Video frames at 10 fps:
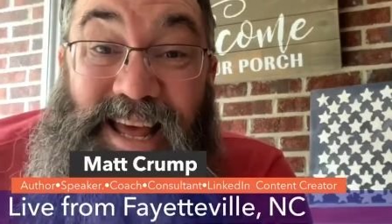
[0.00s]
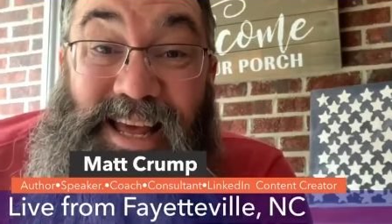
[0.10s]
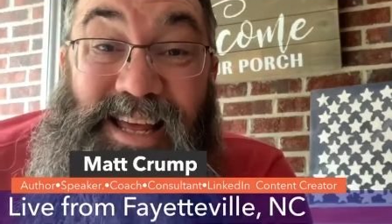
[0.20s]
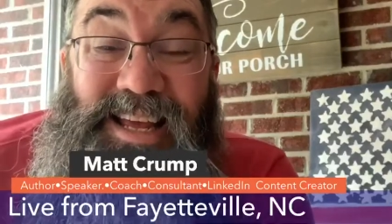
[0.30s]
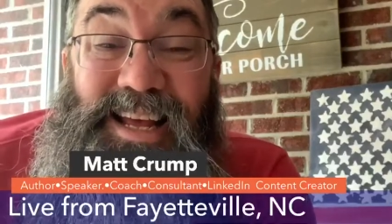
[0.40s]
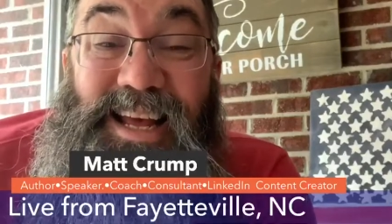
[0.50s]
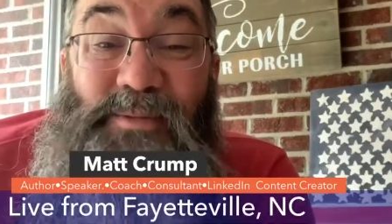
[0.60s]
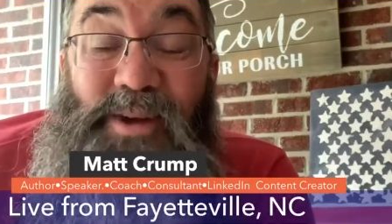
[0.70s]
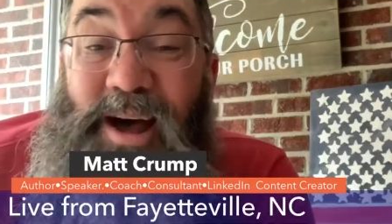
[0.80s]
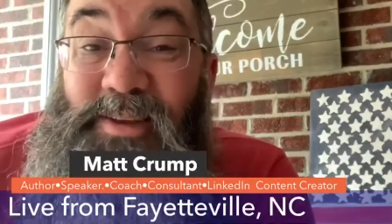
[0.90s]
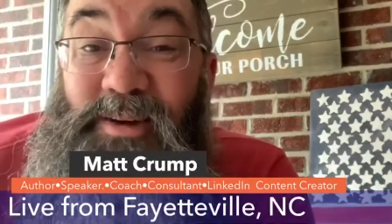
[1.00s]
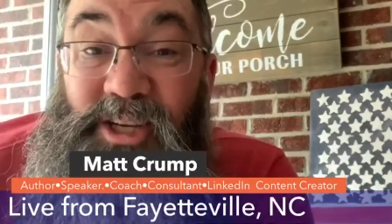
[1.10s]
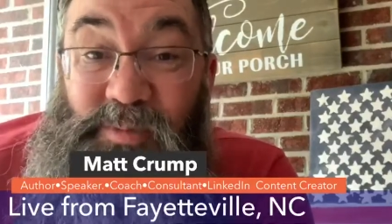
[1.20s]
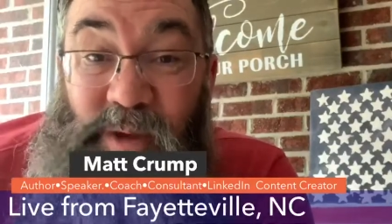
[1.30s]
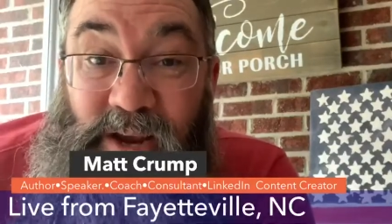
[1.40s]
I'm an author, a
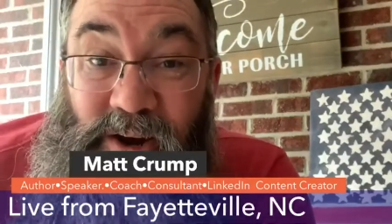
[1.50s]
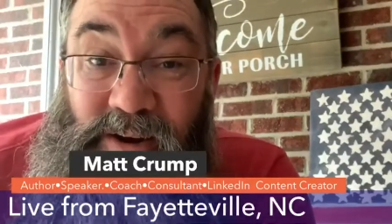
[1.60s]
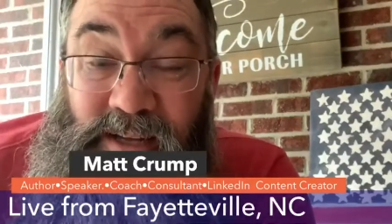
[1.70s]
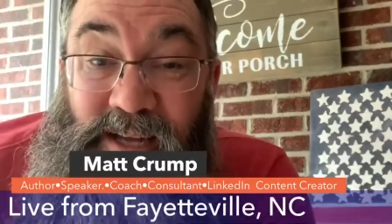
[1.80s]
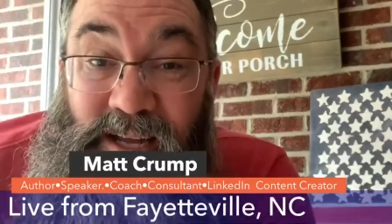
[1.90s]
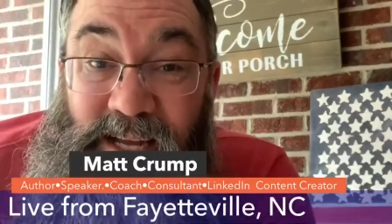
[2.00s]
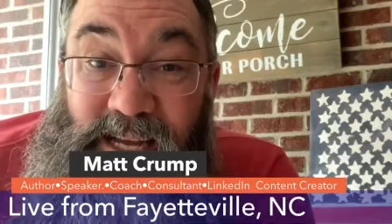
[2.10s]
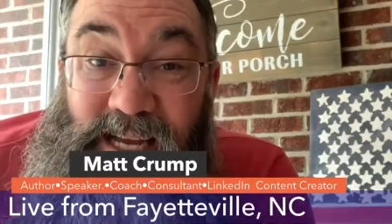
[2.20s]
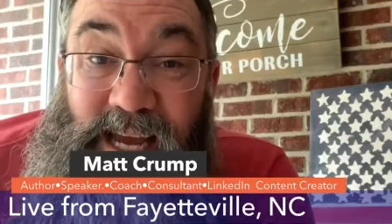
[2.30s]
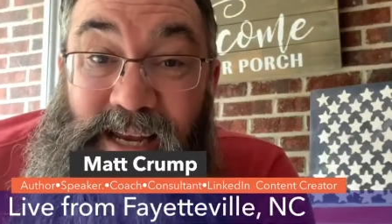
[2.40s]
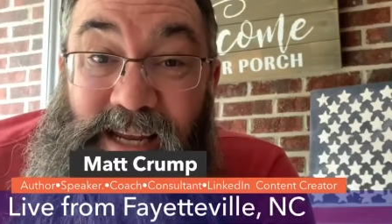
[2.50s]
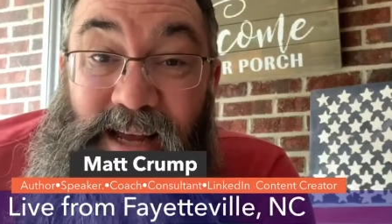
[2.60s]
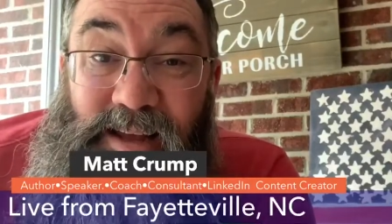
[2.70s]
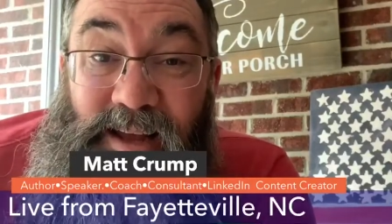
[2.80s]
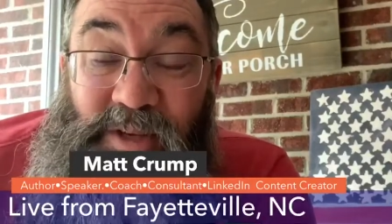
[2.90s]
speaker, and
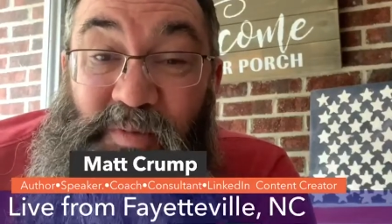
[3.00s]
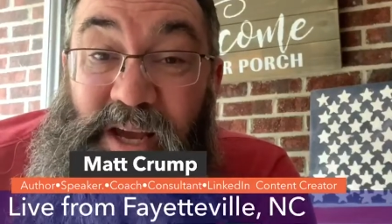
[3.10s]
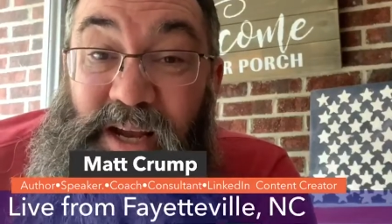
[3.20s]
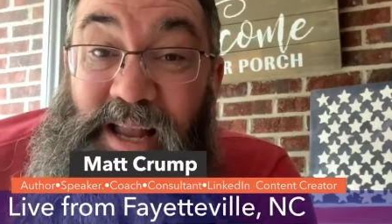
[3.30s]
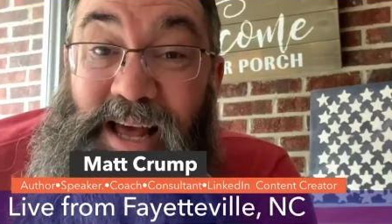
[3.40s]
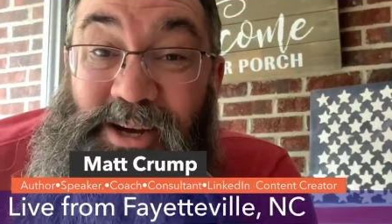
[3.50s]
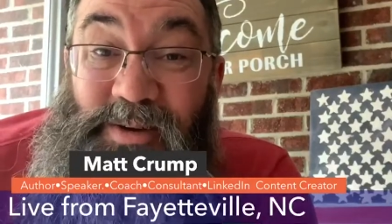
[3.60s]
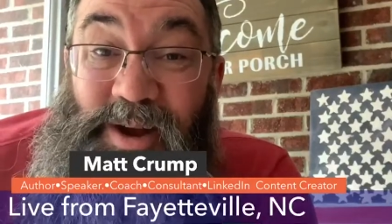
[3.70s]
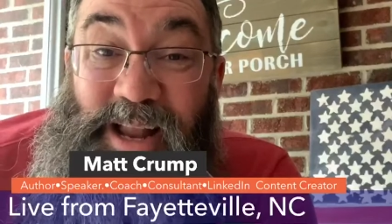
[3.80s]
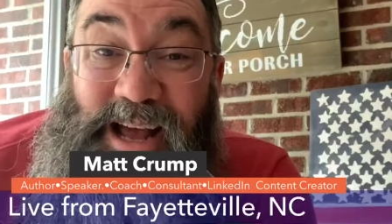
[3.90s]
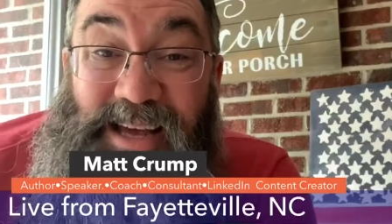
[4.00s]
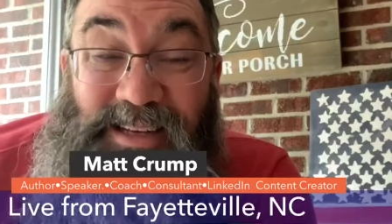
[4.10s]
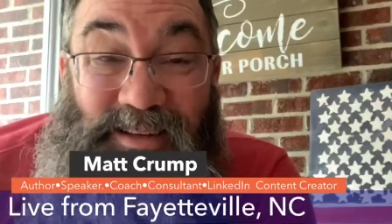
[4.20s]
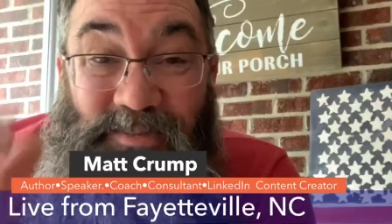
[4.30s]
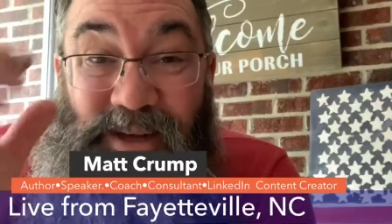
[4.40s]
uh, I'm speaking a lot here
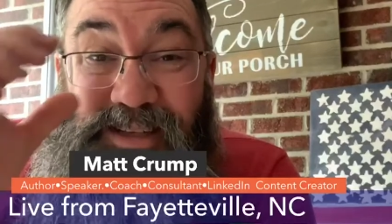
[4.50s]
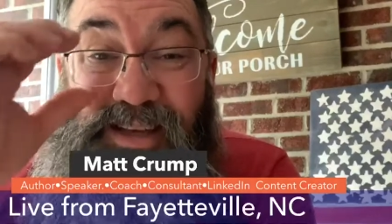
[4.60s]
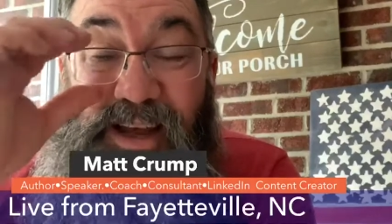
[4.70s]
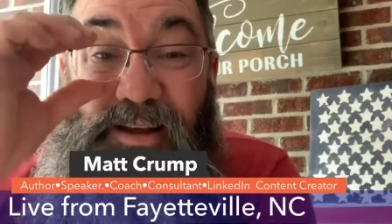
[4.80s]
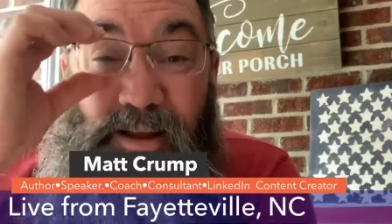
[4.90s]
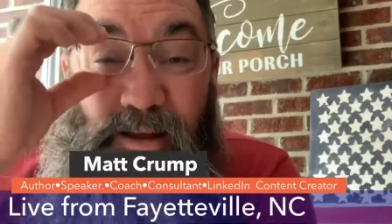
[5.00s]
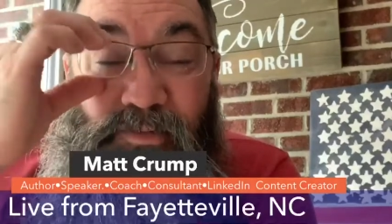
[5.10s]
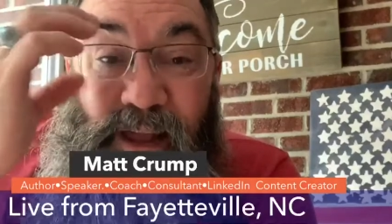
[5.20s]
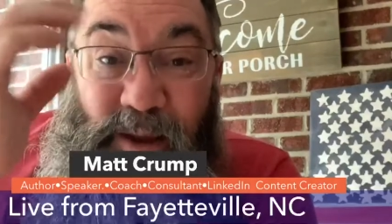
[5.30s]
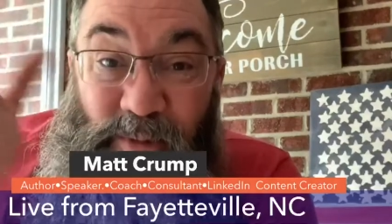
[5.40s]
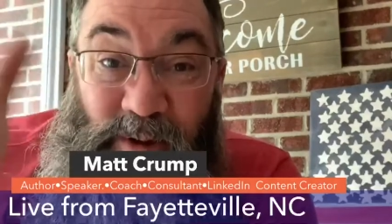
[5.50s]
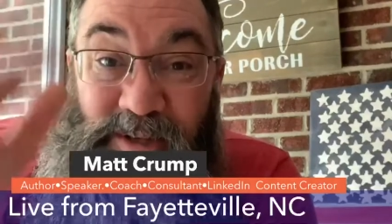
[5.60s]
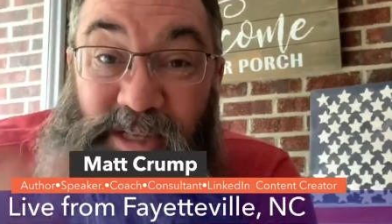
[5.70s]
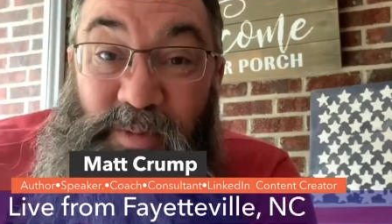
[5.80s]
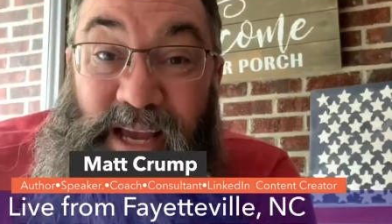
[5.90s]
online, but uh, available
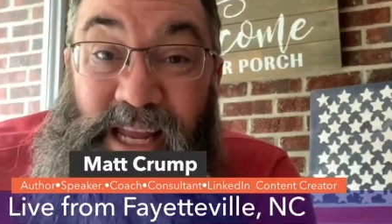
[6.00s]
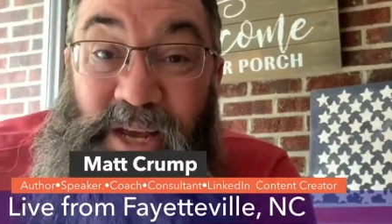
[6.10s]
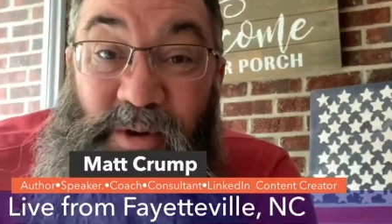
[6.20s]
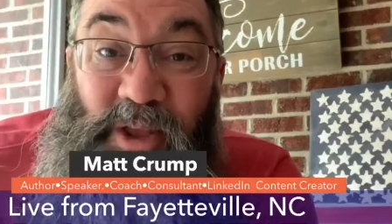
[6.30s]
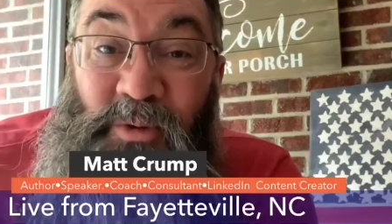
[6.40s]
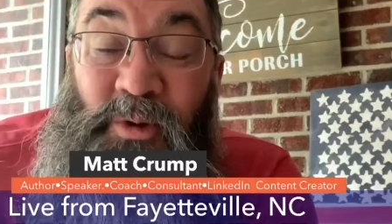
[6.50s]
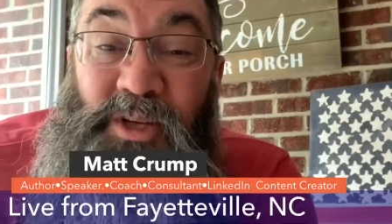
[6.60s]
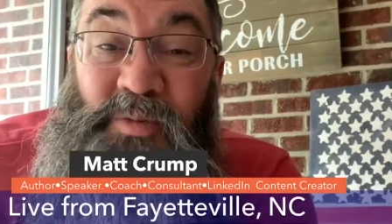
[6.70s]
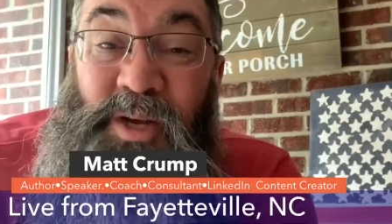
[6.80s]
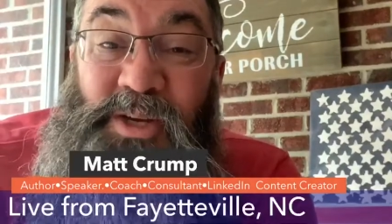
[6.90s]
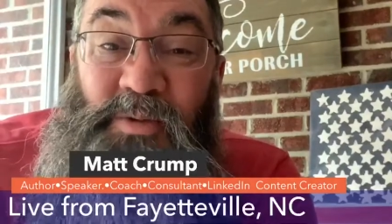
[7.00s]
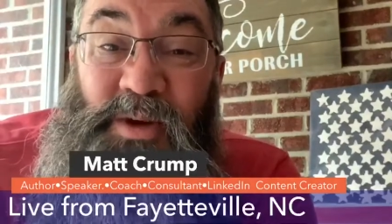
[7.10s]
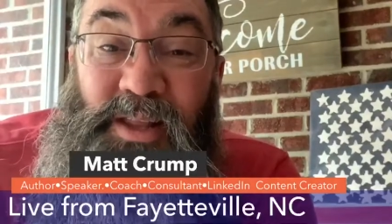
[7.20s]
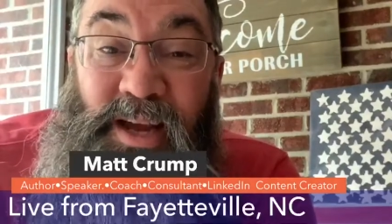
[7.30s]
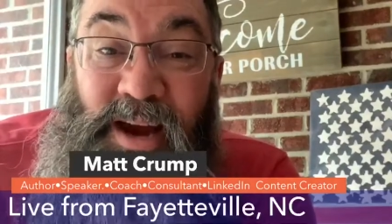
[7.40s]
to speak anywhere in the world, especially
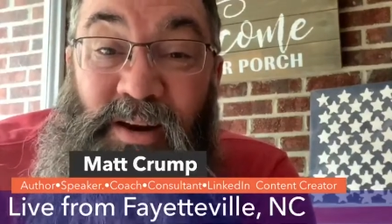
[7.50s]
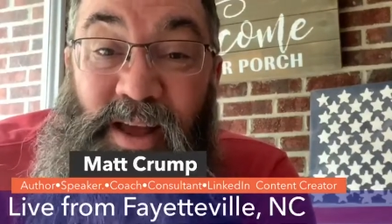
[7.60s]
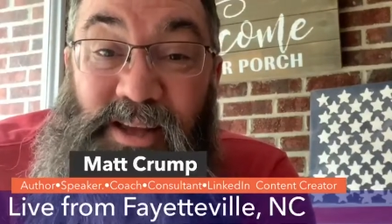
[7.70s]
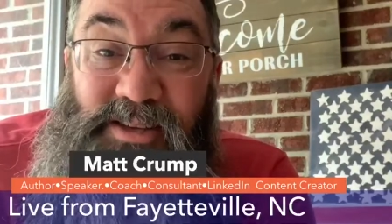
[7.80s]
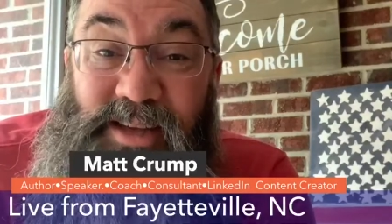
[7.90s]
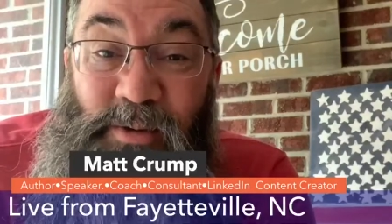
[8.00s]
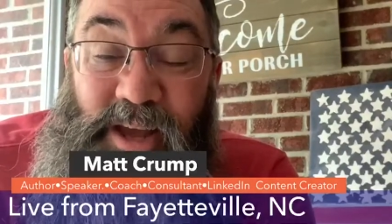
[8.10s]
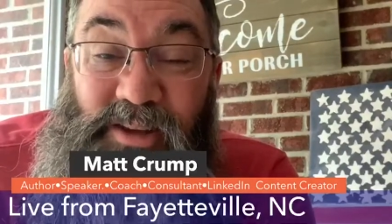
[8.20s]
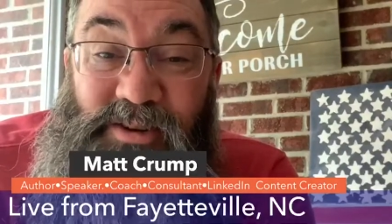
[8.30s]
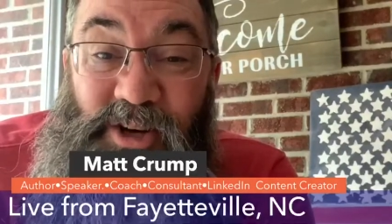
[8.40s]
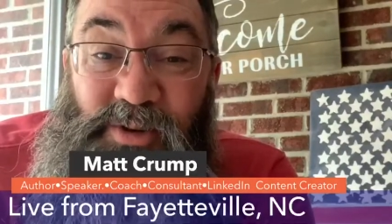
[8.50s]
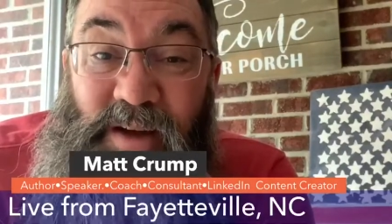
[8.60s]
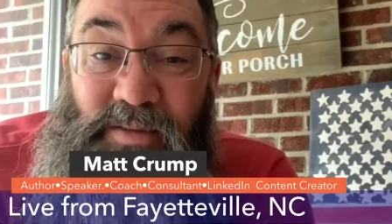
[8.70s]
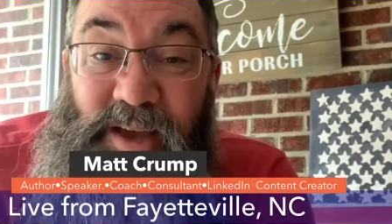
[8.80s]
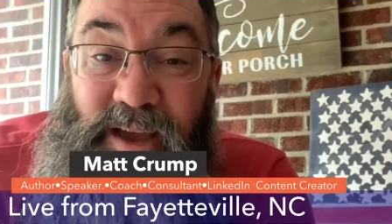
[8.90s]
when the airlines say we can start
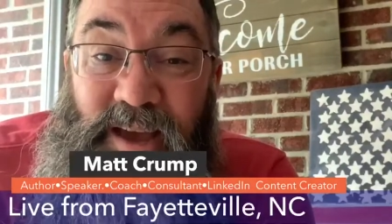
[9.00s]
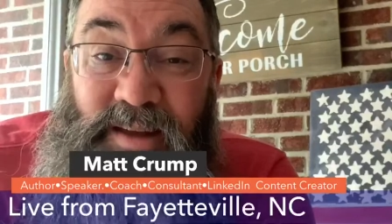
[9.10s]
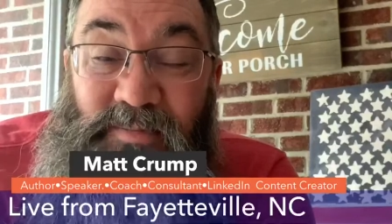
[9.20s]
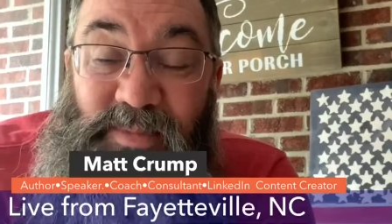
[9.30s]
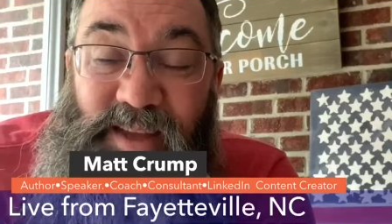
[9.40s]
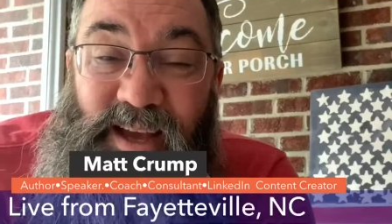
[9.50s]
traveling again.